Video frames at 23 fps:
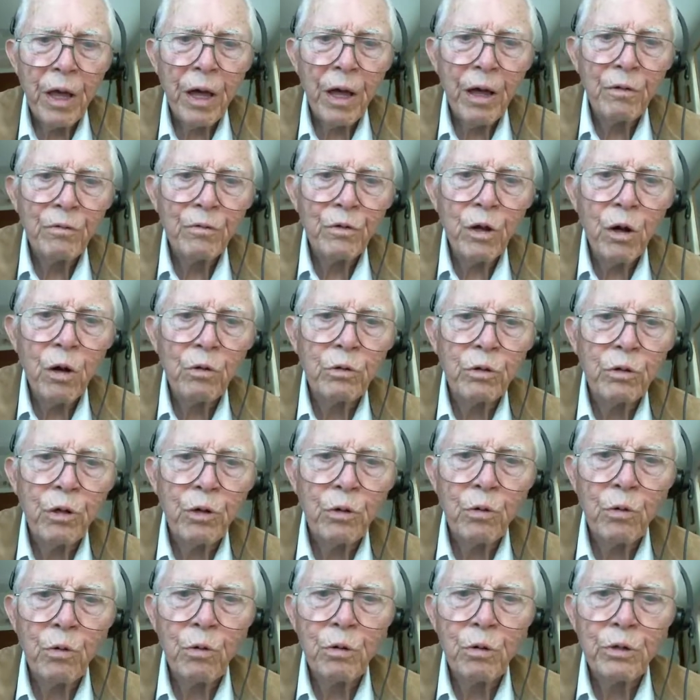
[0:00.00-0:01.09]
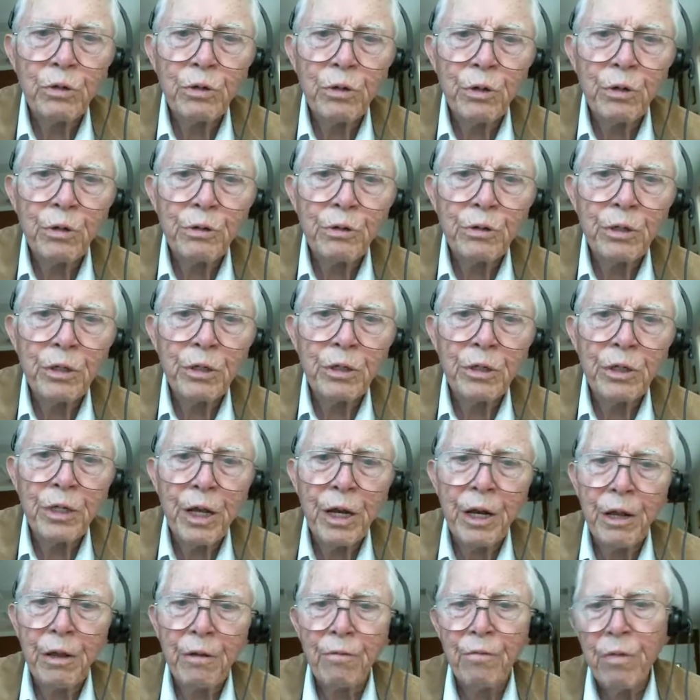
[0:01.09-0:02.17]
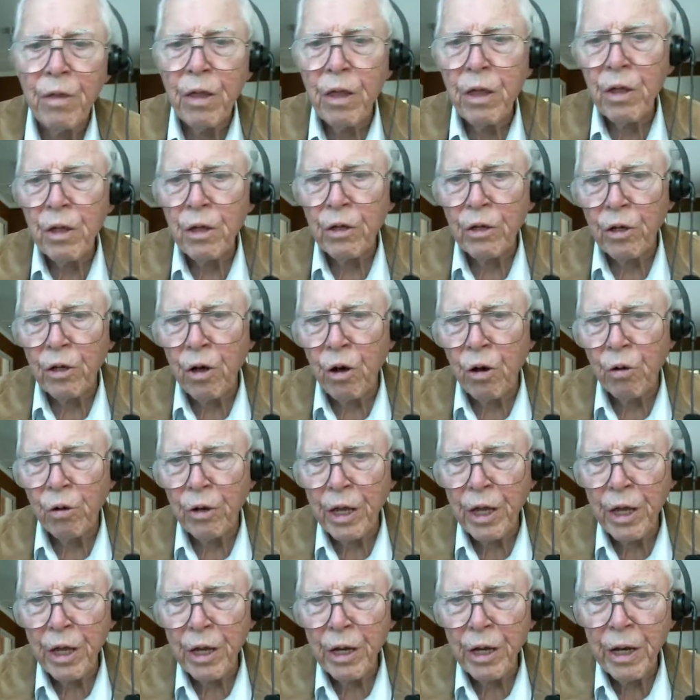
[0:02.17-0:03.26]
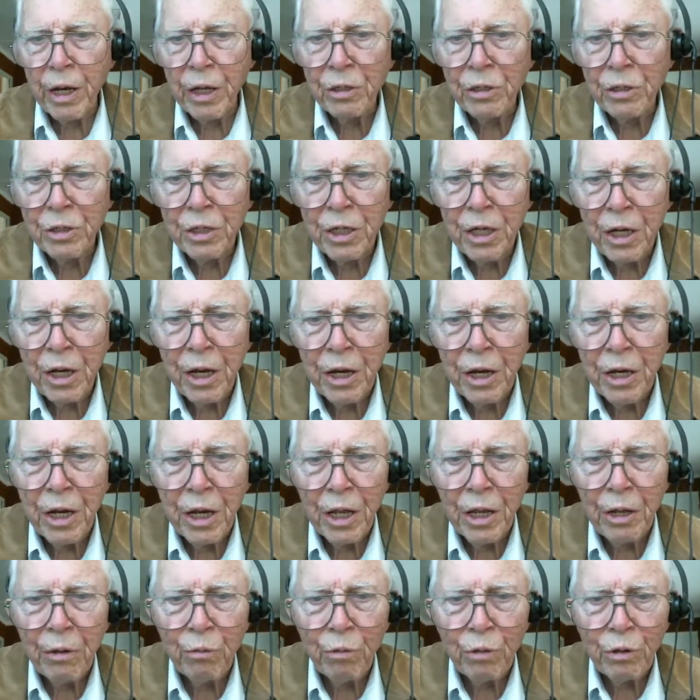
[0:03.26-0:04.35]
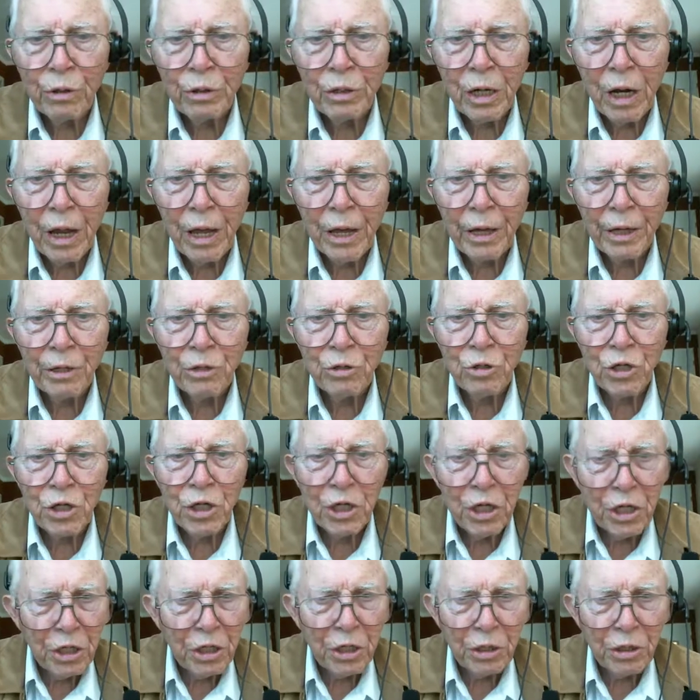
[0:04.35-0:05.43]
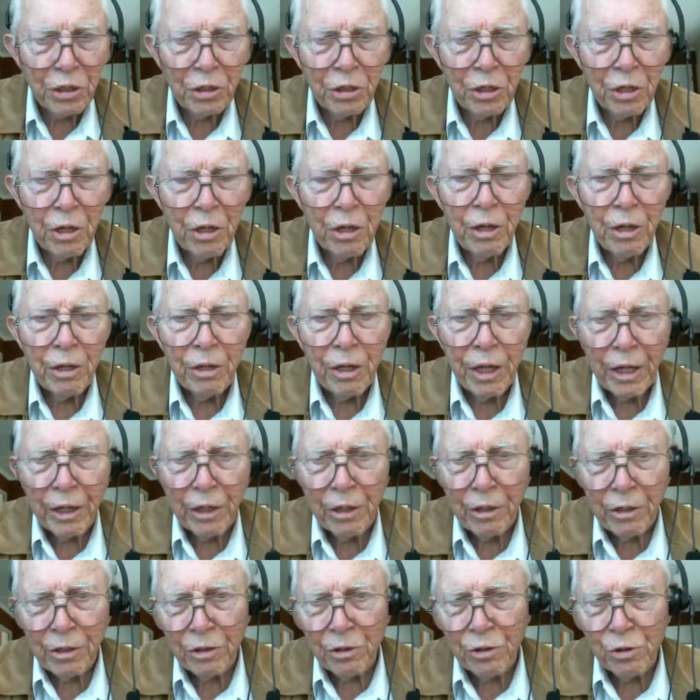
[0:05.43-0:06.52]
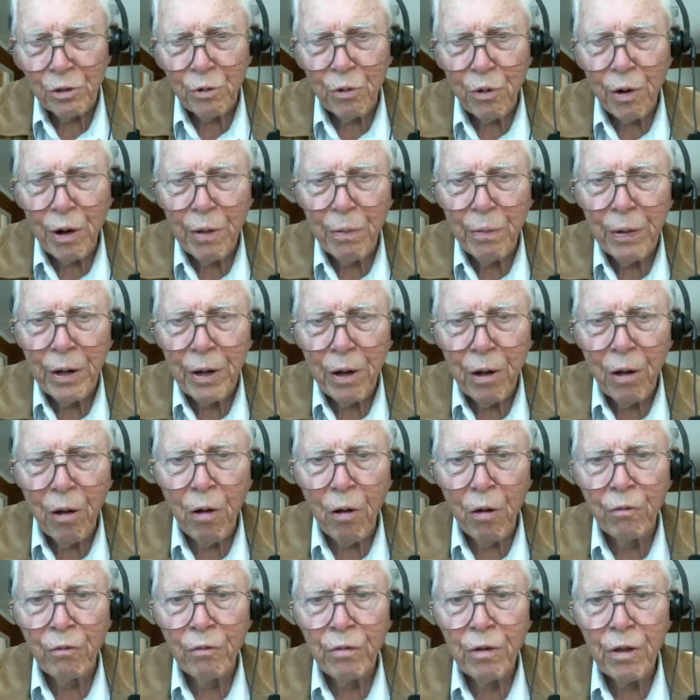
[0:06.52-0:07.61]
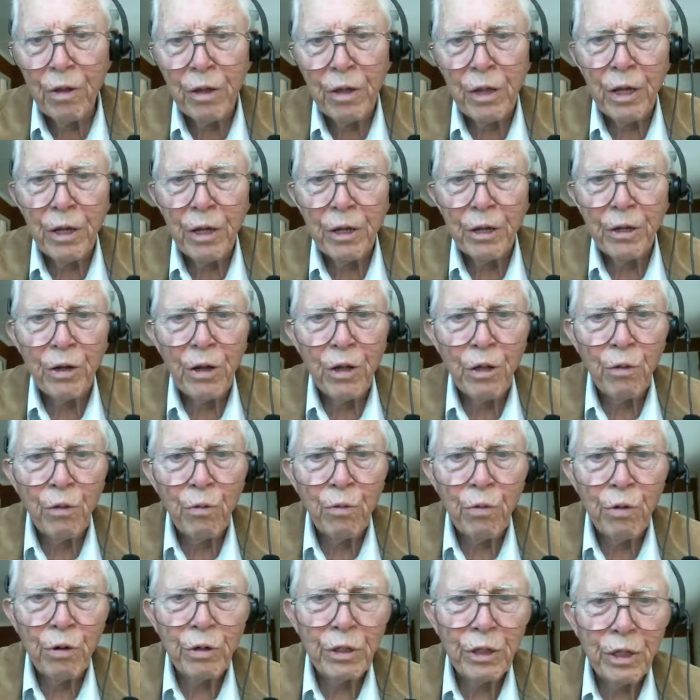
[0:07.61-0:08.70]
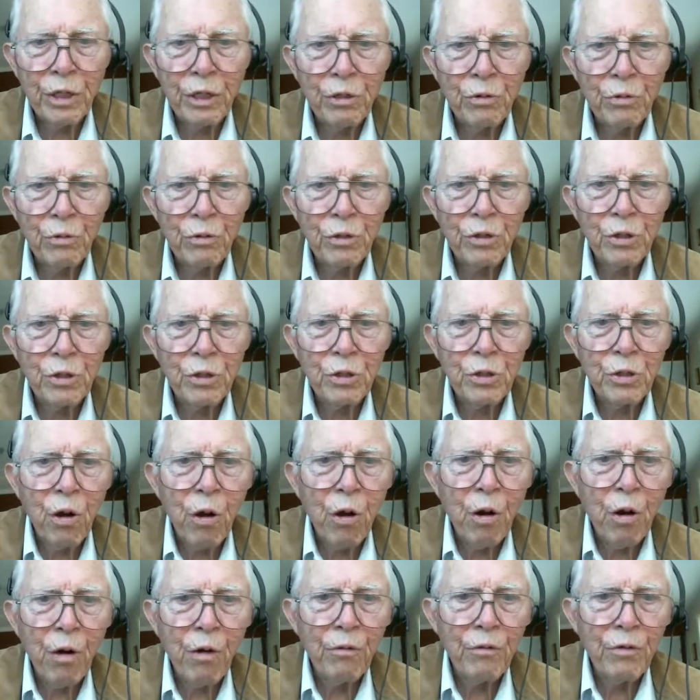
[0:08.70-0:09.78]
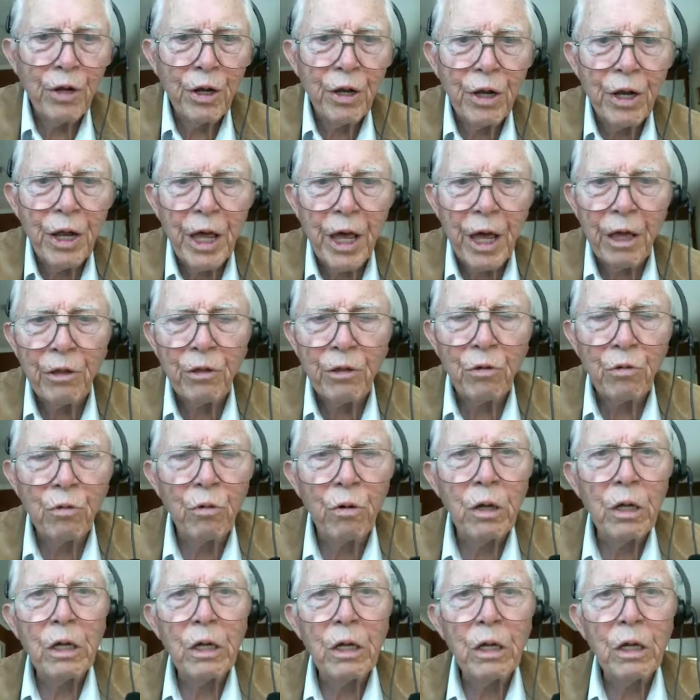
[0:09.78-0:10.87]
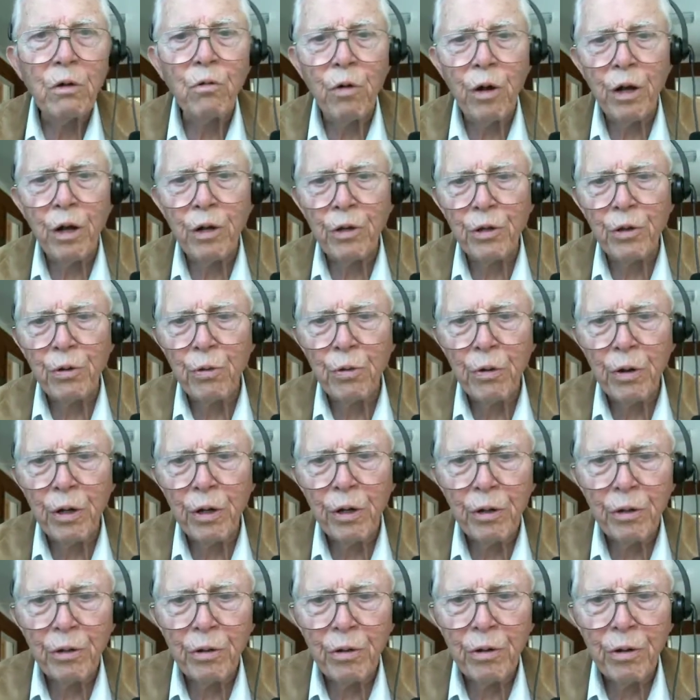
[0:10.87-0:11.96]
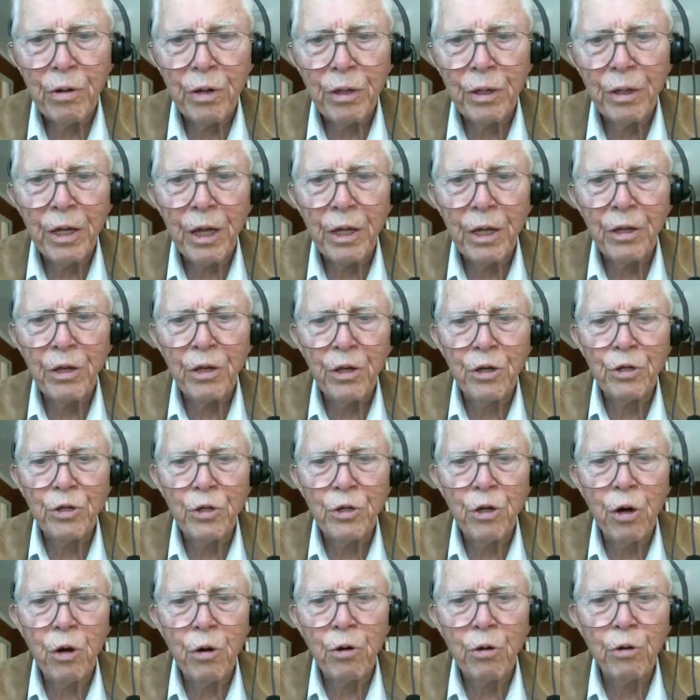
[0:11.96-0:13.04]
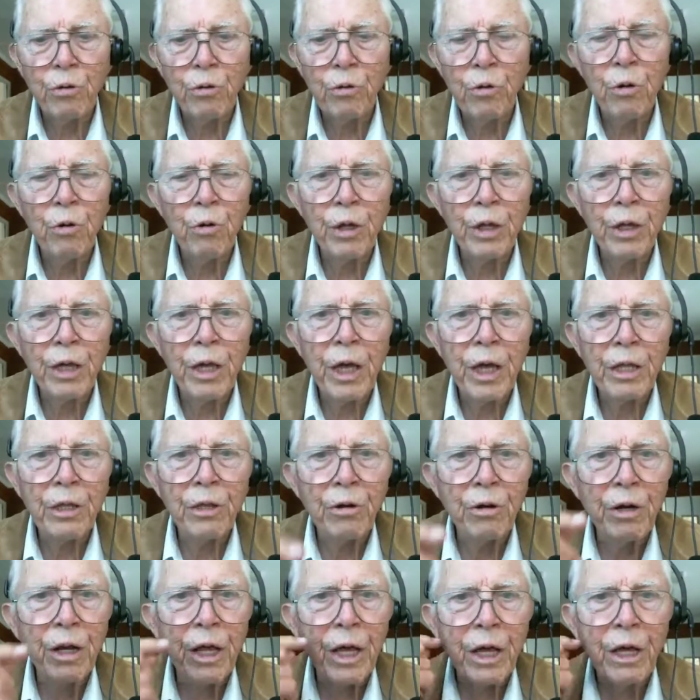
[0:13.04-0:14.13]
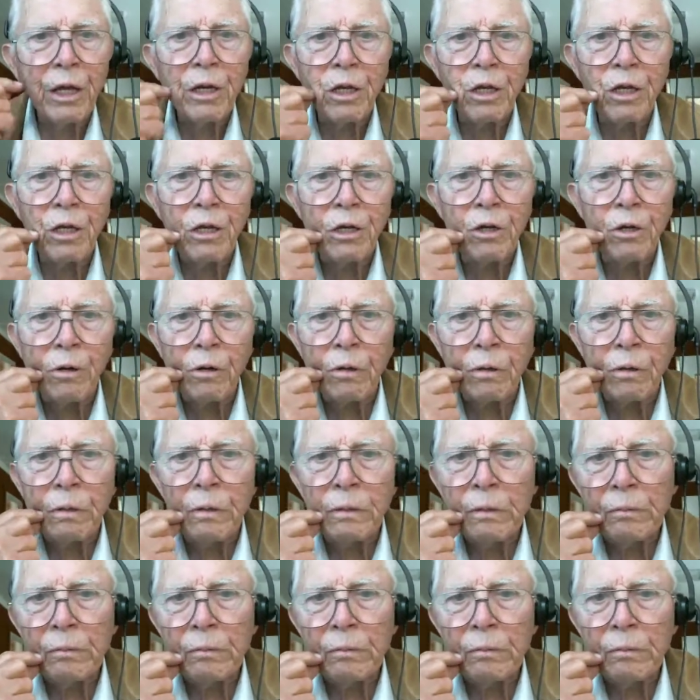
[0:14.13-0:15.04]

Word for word: I've talked to old surgeons that have gone in and seen it, it was like cheese. They could scrape it off. In other words, it starved to death while you were getting the jaw to grow together down here.